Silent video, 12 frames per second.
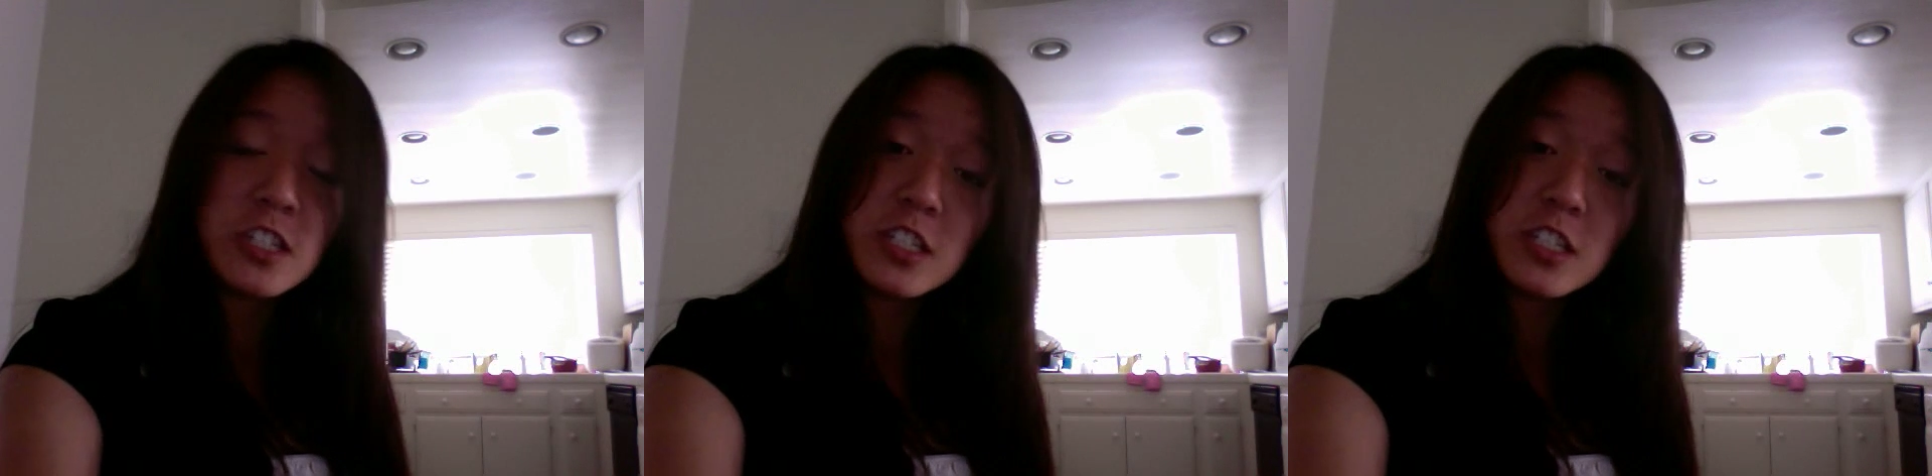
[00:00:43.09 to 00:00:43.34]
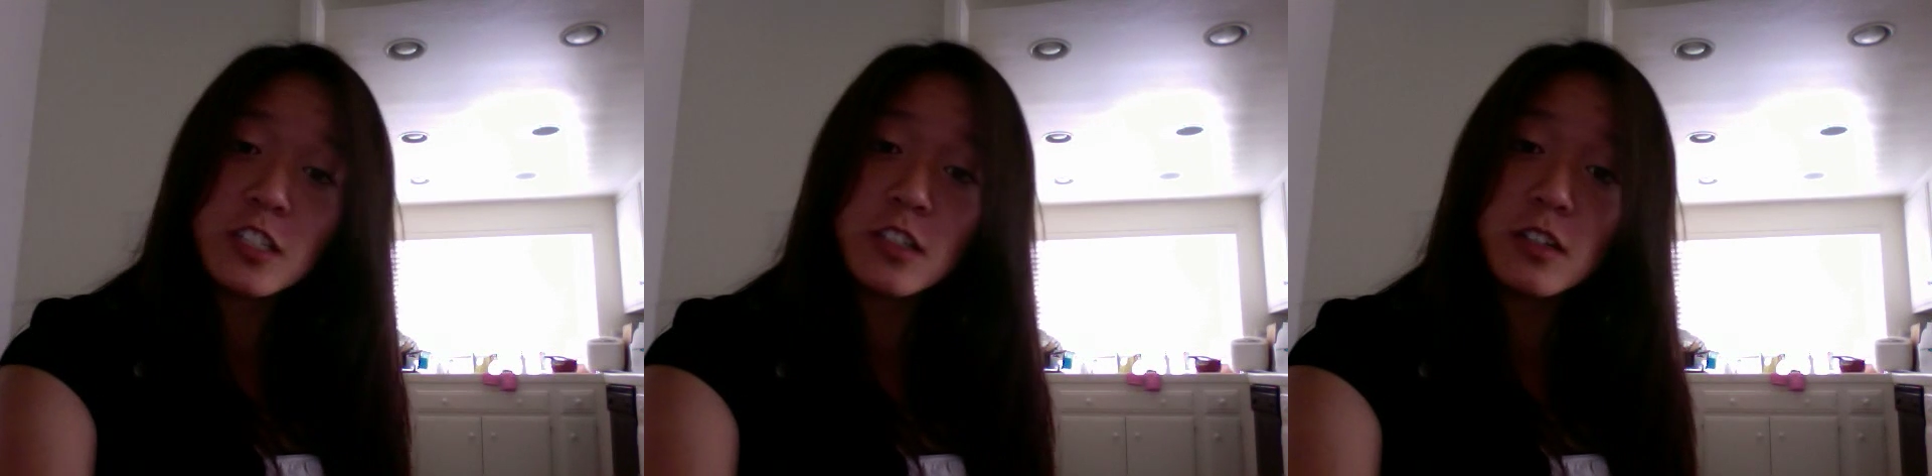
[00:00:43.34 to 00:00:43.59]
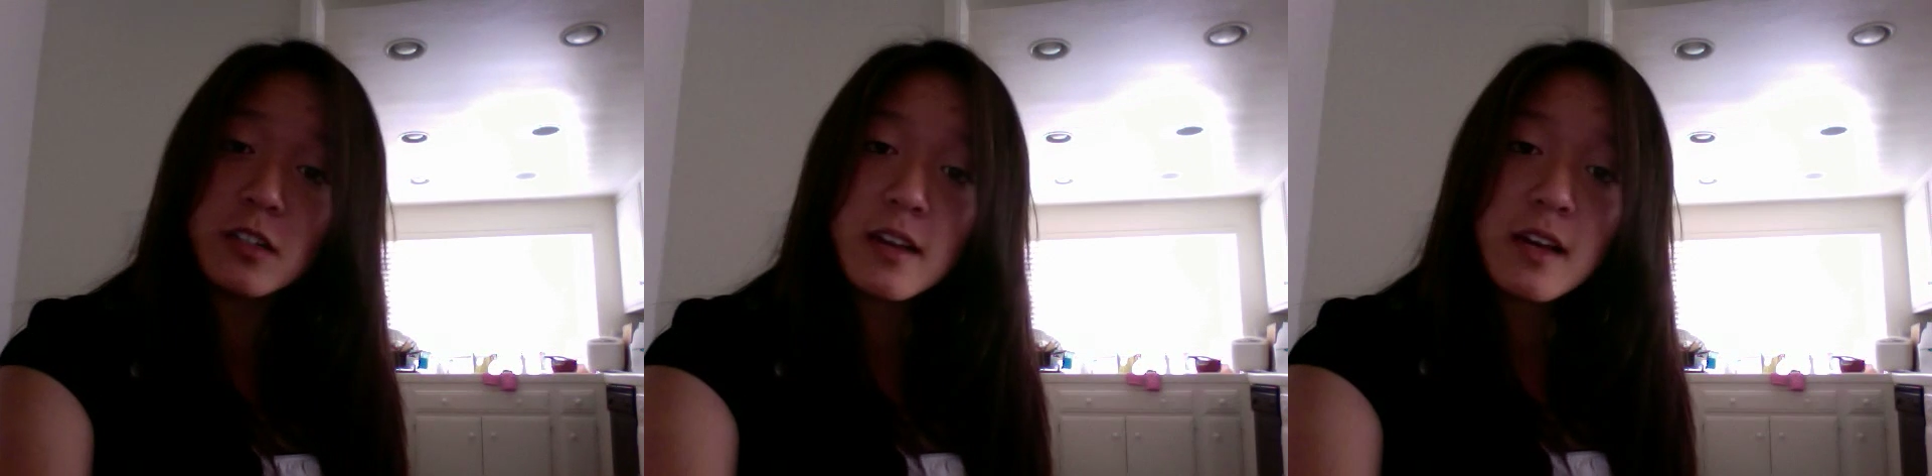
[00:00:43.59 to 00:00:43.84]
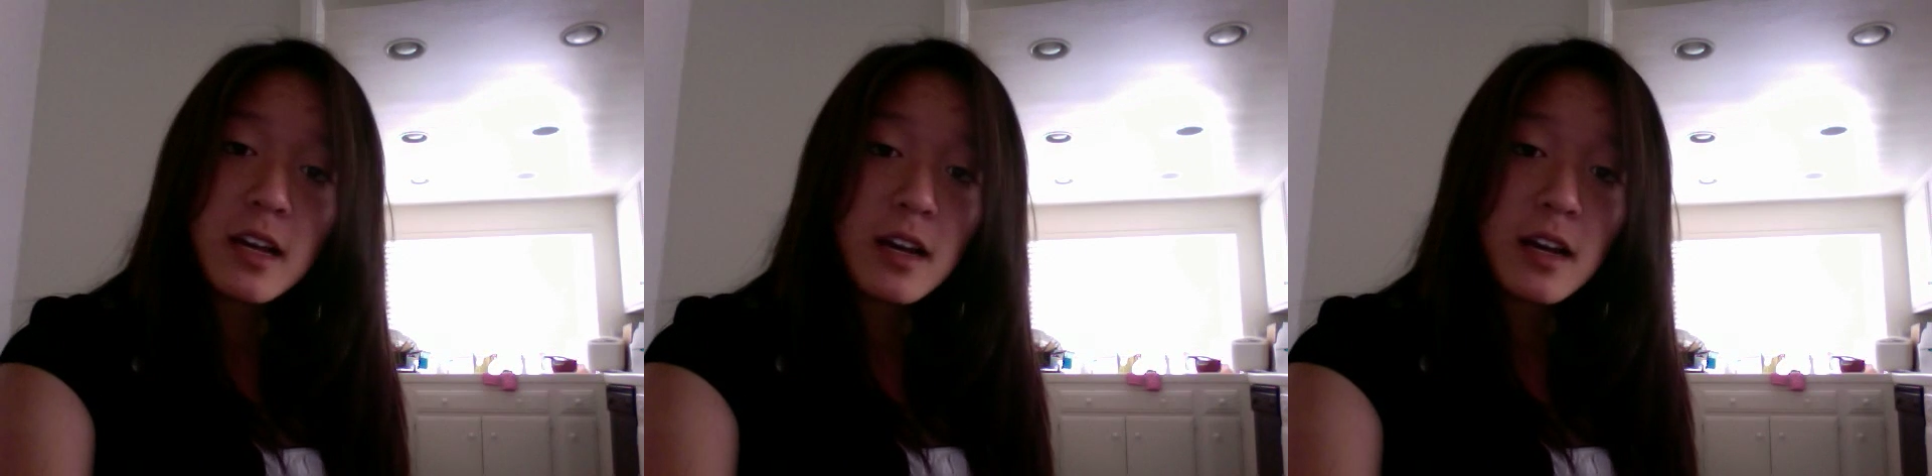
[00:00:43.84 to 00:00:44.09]

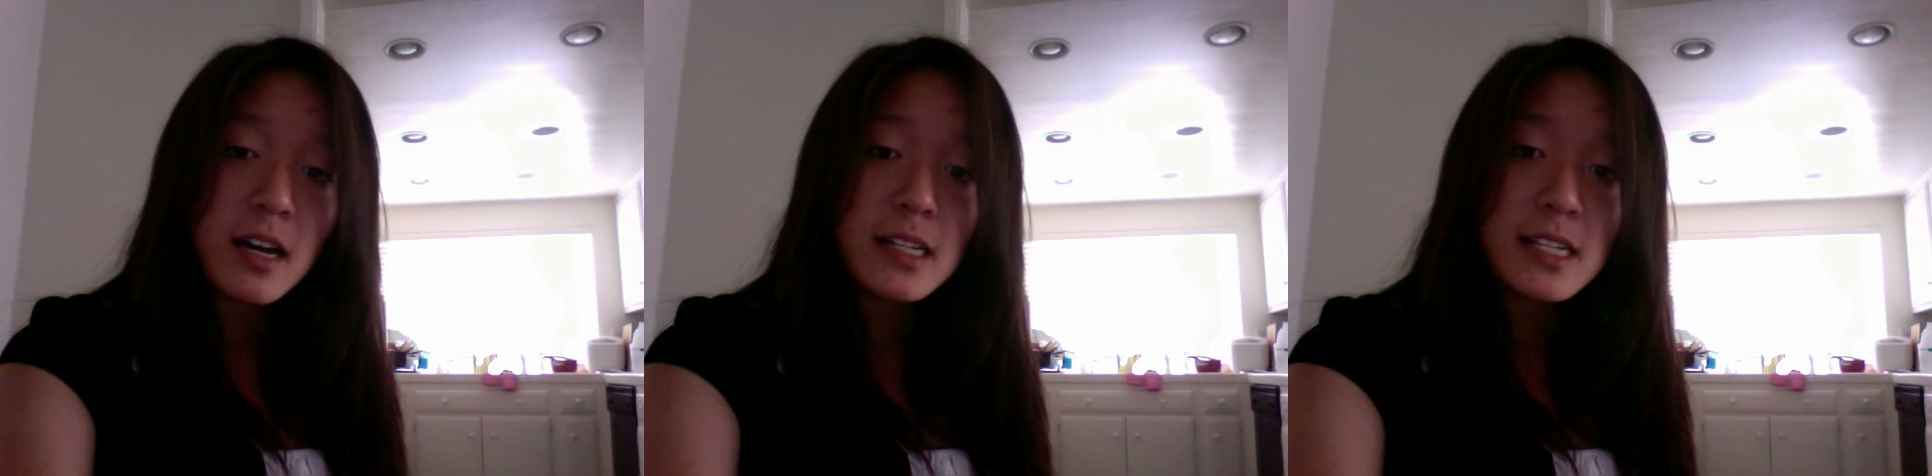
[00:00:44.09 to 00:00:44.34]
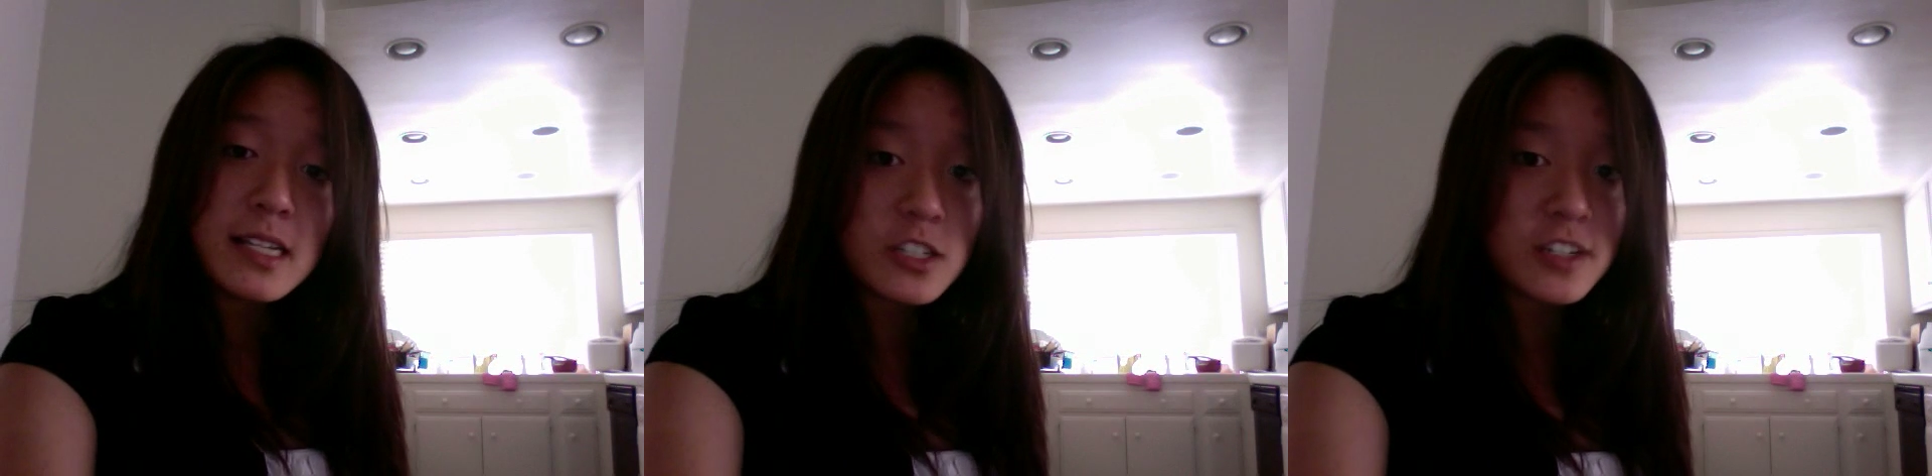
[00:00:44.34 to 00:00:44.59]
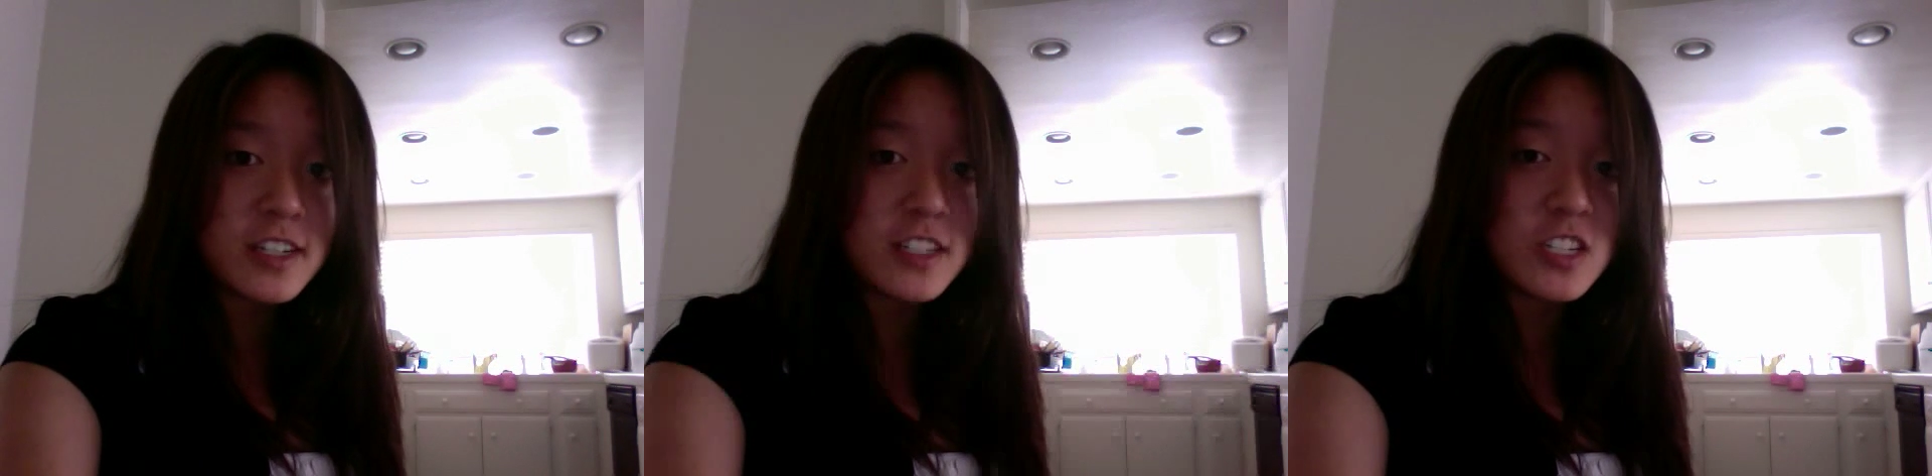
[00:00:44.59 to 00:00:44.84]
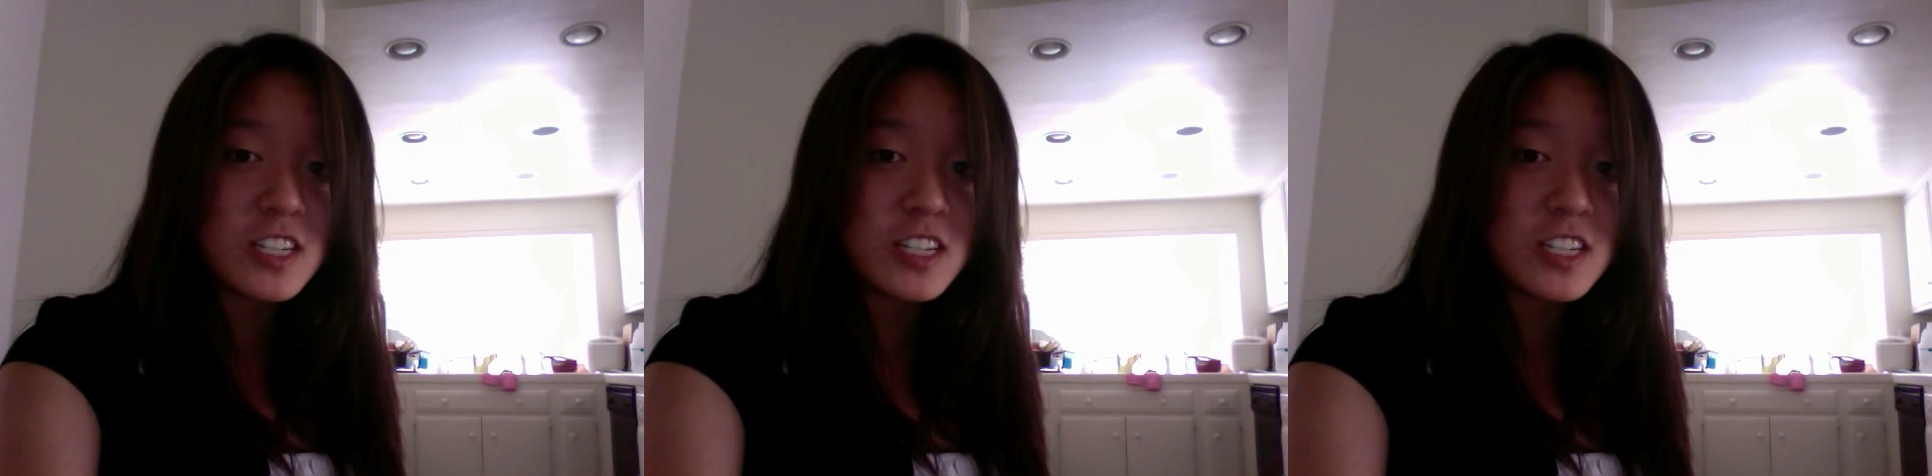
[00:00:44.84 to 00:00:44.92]
traditional uh, t-shirt and